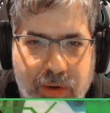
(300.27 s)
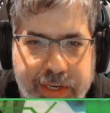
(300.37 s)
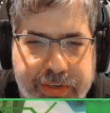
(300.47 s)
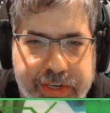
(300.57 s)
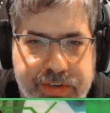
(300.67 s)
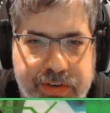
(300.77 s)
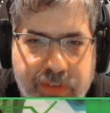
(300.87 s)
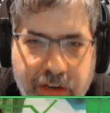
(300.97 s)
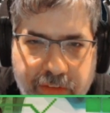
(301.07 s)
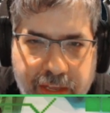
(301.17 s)
creature in
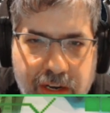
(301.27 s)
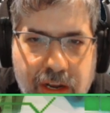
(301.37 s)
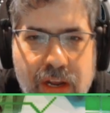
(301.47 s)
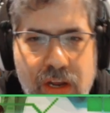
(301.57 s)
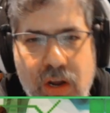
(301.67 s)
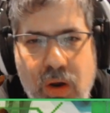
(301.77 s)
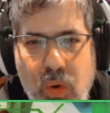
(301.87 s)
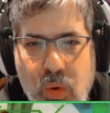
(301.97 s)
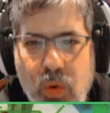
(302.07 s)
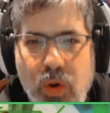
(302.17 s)
front of it
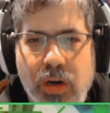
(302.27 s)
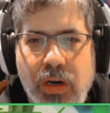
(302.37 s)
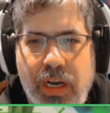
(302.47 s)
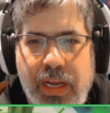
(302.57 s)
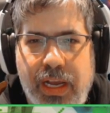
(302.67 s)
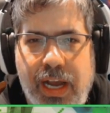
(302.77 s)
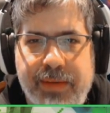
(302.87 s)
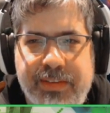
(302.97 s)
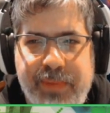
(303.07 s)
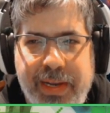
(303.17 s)
or
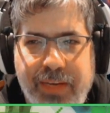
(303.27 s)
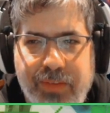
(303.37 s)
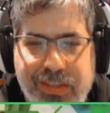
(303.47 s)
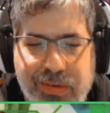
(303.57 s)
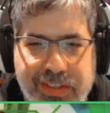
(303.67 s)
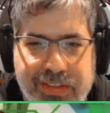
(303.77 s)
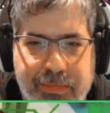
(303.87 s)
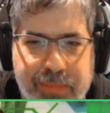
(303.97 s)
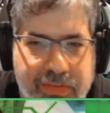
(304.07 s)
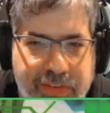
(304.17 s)
spending resources
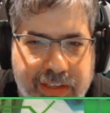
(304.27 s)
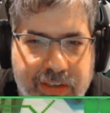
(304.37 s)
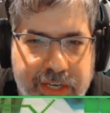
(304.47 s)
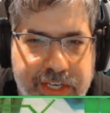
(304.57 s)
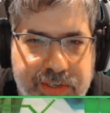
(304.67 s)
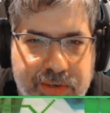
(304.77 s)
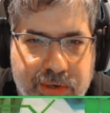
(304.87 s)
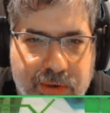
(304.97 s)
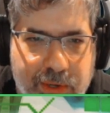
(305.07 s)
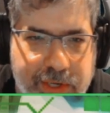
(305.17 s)
on buffing their creature
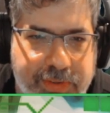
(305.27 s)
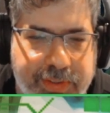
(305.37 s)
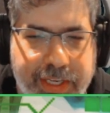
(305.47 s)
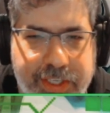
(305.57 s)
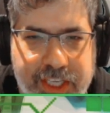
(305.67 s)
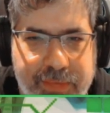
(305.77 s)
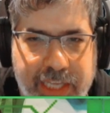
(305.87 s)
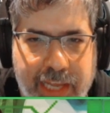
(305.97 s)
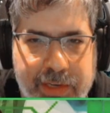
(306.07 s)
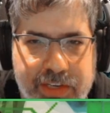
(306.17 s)
or using like chip
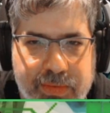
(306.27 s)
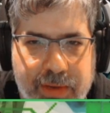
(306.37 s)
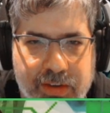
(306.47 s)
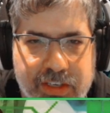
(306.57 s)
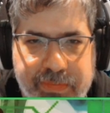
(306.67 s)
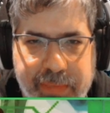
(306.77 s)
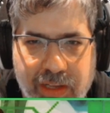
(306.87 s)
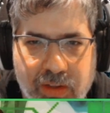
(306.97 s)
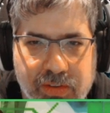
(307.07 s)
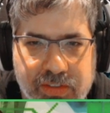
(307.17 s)
damage from other
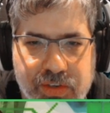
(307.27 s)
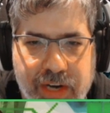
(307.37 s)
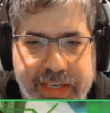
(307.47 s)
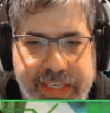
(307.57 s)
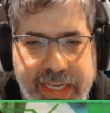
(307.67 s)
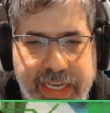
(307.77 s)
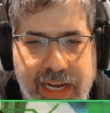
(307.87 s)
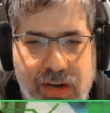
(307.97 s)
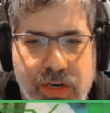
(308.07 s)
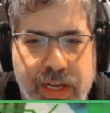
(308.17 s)
spells to try and take it
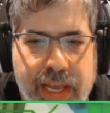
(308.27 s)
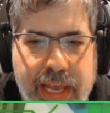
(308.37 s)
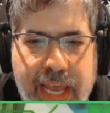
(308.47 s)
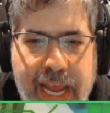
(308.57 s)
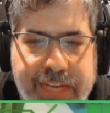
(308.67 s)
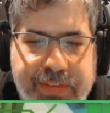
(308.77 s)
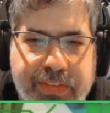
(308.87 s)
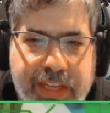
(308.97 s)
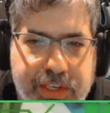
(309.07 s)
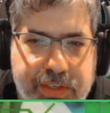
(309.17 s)
out. And even if
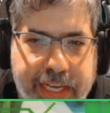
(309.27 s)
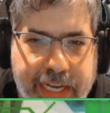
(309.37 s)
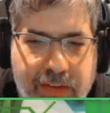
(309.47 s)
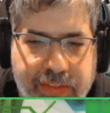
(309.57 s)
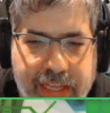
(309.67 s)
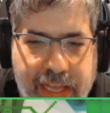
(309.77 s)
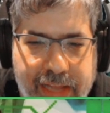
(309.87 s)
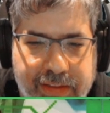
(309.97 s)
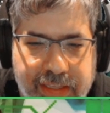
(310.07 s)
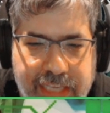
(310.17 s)
they do take it out
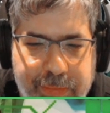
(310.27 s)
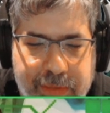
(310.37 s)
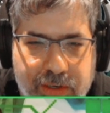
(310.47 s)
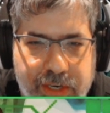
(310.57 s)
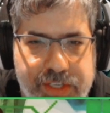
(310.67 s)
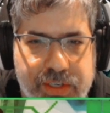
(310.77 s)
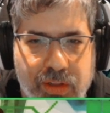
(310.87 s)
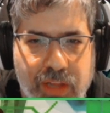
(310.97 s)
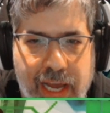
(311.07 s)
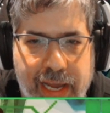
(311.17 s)
and keep their creature
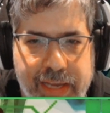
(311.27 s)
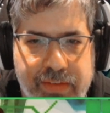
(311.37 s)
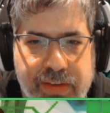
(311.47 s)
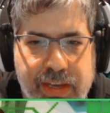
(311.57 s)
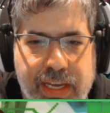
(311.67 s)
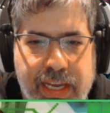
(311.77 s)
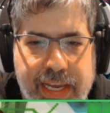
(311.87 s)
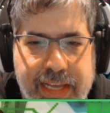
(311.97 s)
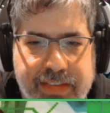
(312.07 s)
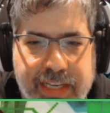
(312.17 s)
alive,
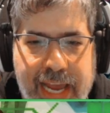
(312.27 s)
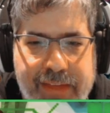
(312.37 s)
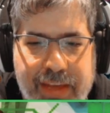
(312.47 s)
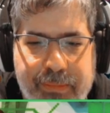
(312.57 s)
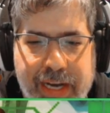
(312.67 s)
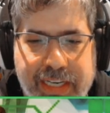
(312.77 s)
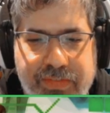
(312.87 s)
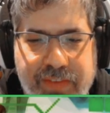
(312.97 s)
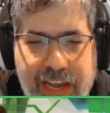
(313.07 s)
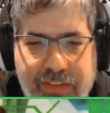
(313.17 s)
it's going to have that
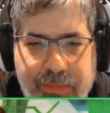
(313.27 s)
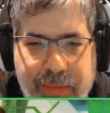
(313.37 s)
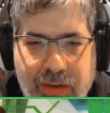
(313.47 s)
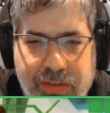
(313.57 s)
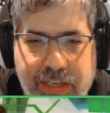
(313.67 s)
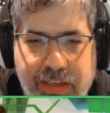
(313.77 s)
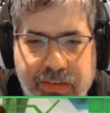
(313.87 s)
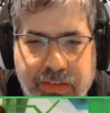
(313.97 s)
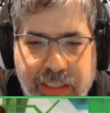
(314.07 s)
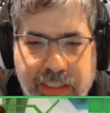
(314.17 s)
-5 penalty
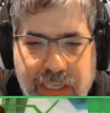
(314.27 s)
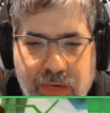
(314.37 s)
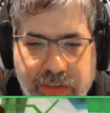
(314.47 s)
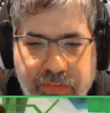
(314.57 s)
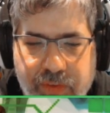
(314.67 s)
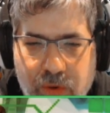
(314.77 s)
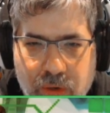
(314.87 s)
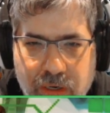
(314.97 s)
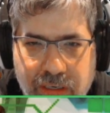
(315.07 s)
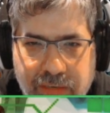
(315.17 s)
going
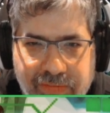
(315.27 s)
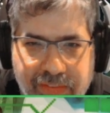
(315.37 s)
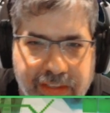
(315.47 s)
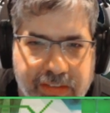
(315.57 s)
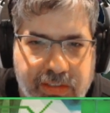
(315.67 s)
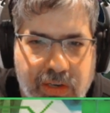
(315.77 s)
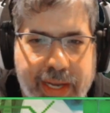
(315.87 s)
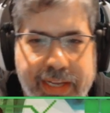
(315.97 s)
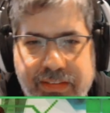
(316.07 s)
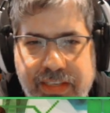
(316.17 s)
forward. So I
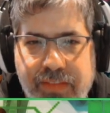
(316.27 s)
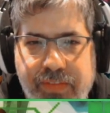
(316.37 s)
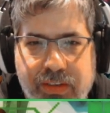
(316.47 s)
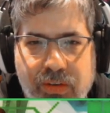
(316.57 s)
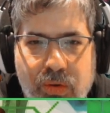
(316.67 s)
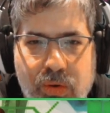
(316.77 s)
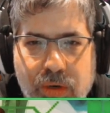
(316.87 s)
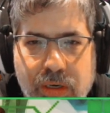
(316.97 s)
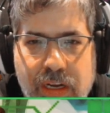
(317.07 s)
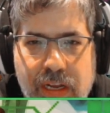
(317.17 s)
can see the Vector
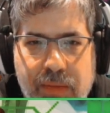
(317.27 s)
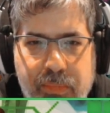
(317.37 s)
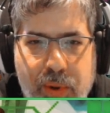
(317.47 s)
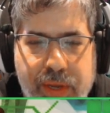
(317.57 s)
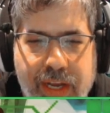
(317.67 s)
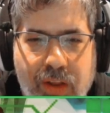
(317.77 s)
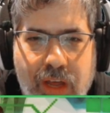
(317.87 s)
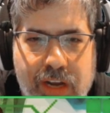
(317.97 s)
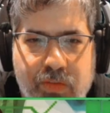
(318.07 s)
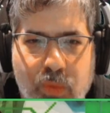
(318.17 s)
Lore putting in a
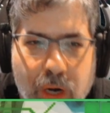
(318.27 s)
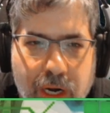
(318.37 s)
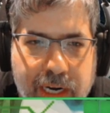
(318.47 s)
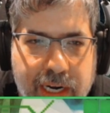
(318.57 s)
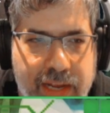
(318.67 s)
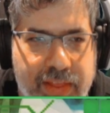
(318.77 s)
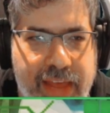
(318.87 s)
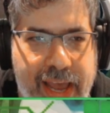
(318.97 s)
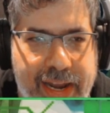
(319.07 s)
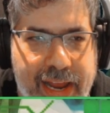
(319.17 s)
lot of work
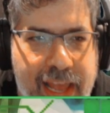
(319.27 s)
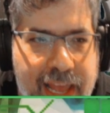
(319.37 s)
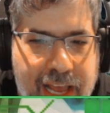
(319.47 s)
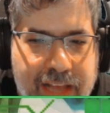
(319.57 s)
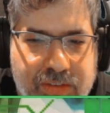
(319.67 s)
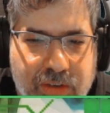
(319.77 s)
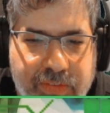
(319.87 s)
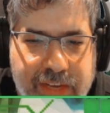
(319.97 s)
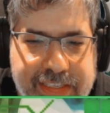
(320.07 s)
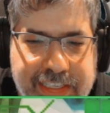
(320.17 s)
that sort
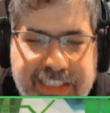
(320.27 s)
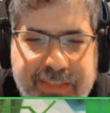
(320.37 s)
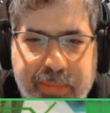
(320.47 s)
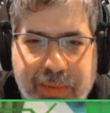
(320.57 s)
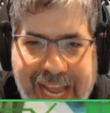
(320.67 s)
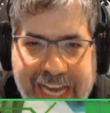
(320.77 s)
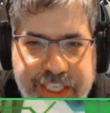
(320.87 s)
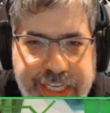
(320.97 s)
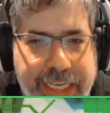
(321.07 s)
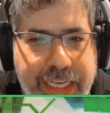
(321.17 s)
of isn't
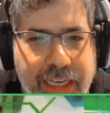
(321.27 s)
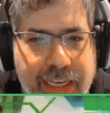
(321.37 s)
splashy,